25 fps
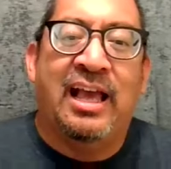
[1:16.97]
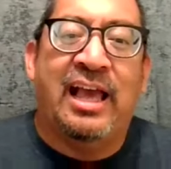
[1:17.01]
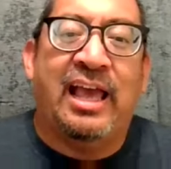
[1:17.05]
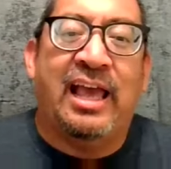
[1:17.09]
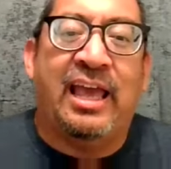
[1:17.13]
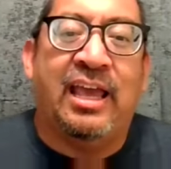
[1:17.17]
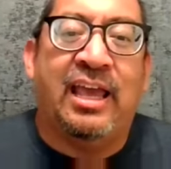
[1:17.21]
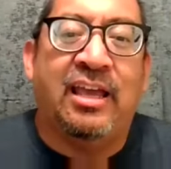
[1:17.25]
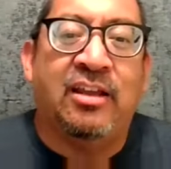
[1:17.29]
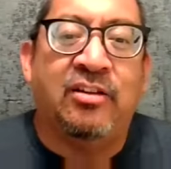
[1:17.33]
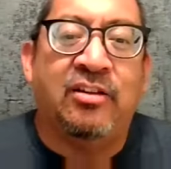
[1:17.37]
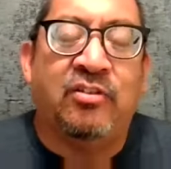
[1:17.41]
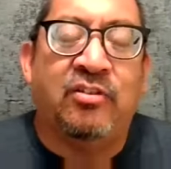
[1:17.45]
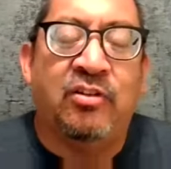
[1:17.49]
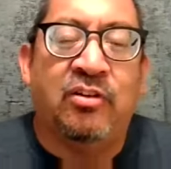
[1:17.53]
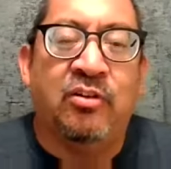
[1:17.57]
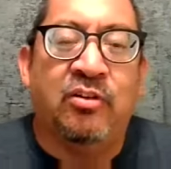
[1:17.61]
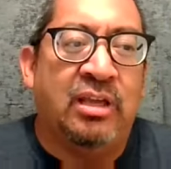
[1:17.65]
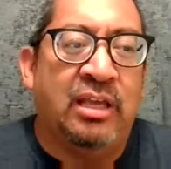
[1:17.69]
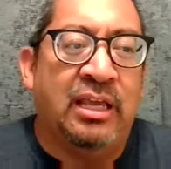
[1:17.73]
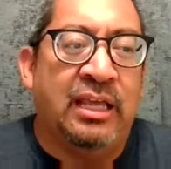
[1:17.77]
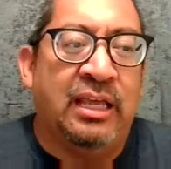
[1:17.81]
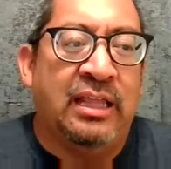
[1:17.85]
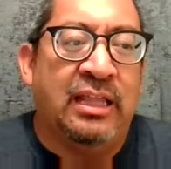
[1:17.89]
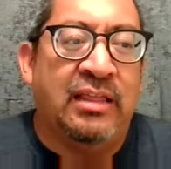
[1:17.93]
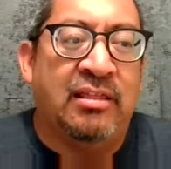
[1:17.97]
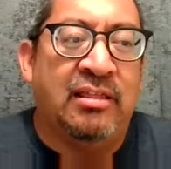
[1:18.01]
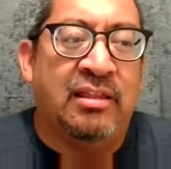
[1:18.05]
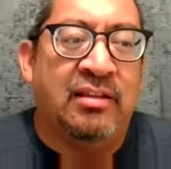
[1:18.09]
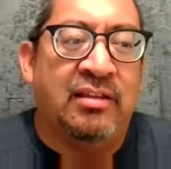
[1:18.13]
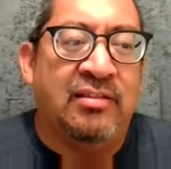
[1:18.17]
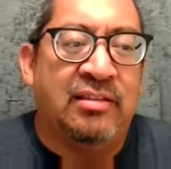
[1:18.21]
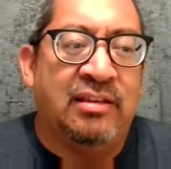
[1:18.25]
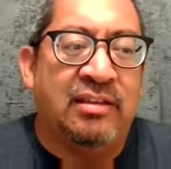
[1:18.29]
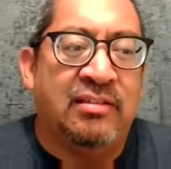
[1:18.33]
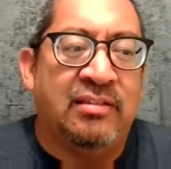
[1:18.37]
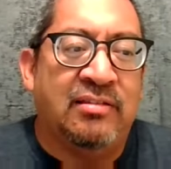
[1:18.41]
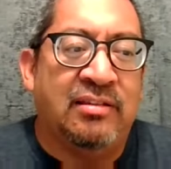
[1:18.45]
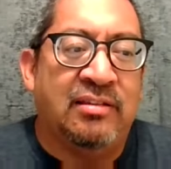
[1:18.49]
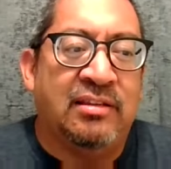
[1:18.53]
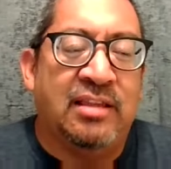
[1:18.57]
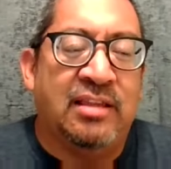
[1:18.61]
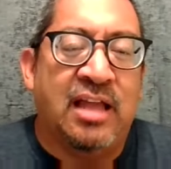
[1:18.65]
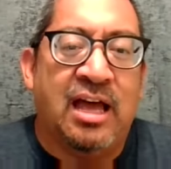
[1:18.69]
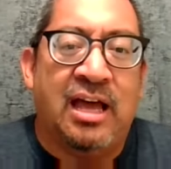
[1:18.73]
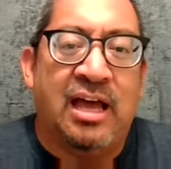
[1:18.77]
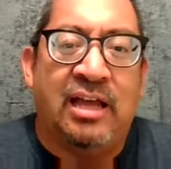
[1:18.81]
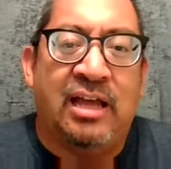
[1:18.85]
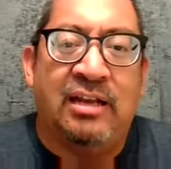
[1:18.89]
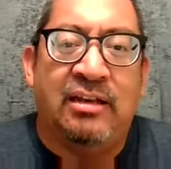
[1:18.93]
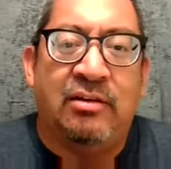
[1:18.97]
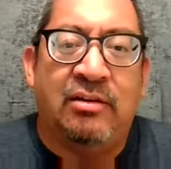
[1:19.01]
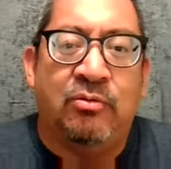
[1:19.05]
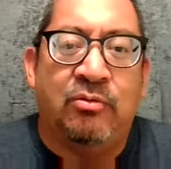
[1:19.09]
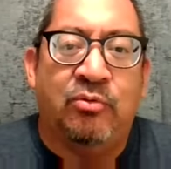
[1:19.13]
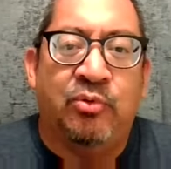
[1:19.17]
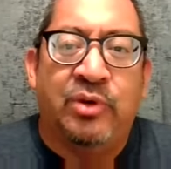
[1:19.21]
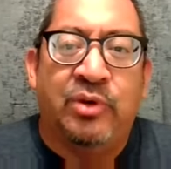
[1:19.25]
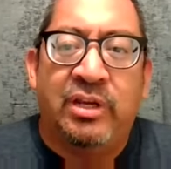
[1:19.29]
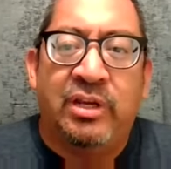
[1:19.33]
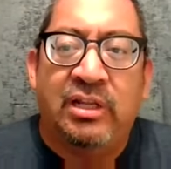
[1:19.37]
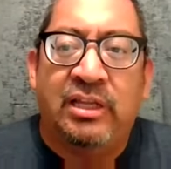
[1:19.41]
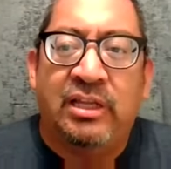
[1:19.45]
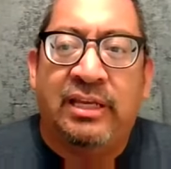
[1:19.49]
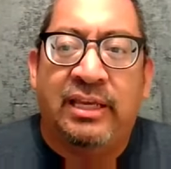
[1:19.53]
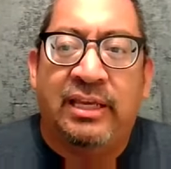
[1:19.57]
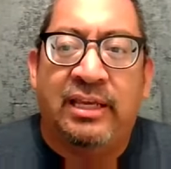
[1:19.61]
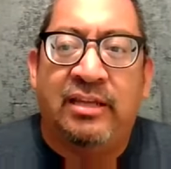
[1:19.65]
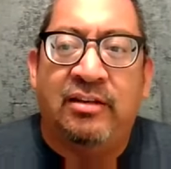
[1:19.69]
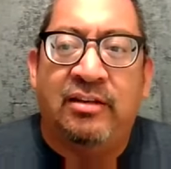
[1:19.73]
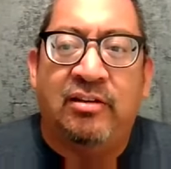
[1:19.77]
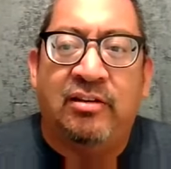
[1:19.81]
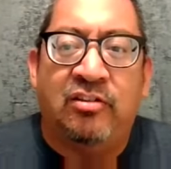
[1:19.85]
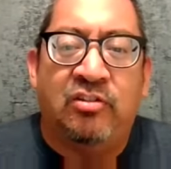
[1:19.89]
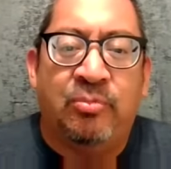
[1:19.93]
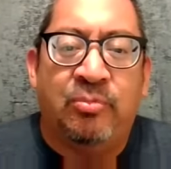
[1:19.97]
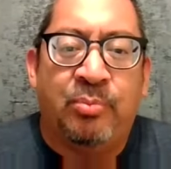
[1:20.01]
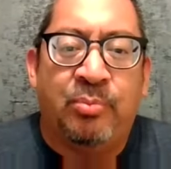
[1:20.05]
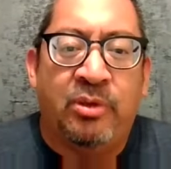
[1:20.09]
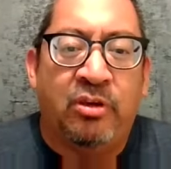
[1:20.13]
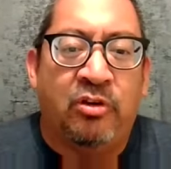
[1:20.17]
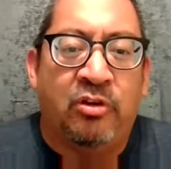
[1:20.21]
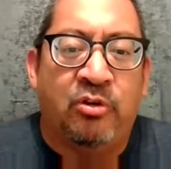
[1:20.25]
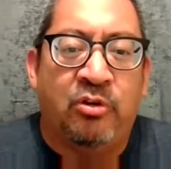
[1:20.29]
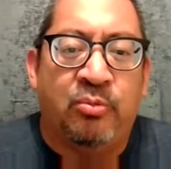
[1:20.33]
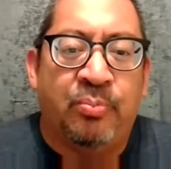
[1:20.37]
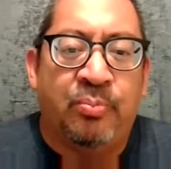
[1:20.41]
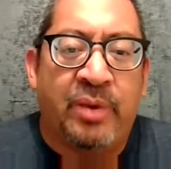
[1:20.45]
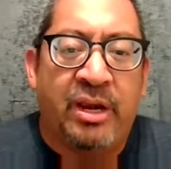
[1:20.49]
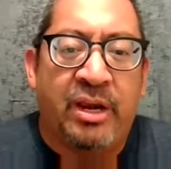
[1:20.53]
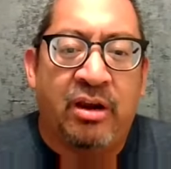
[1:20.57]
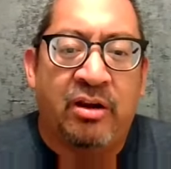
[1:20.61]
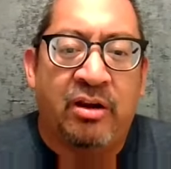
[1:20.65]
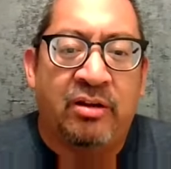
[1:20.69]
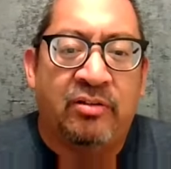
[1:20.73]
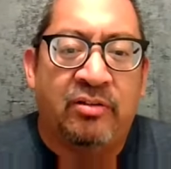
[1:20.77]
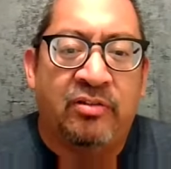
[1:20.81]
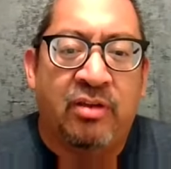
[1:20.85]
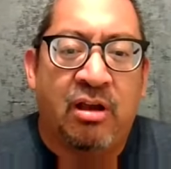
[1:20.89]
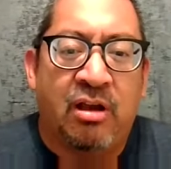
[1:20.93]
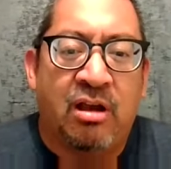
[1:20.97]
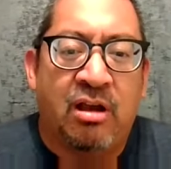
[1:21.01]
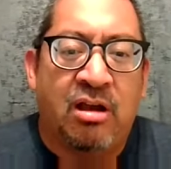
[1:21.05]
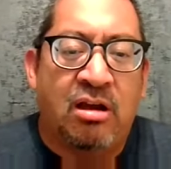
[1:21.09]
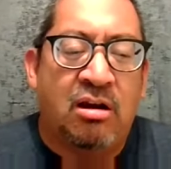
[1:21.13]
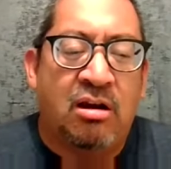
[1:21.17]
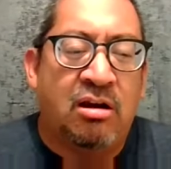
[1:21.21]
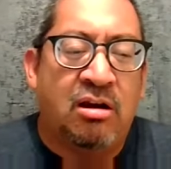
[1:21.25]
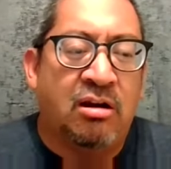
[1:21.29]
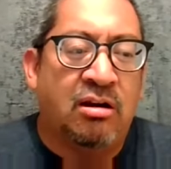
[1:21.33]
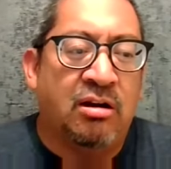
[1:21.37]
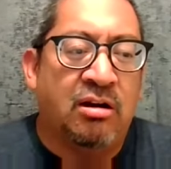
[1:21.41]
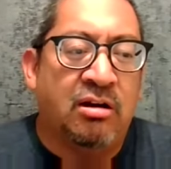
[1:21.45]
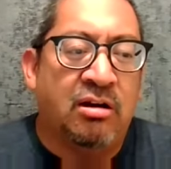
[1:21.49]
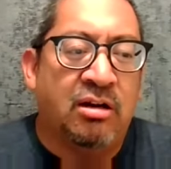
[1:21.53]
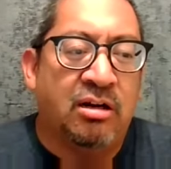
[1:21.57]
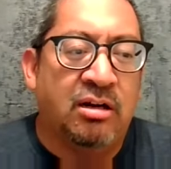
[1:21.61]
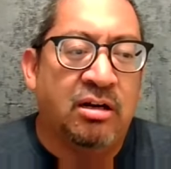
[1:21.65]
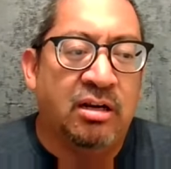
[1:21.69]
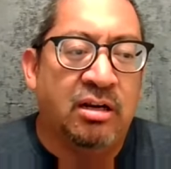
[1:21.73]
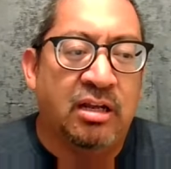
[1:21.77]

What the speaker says: And this is not really in dispute. Parents are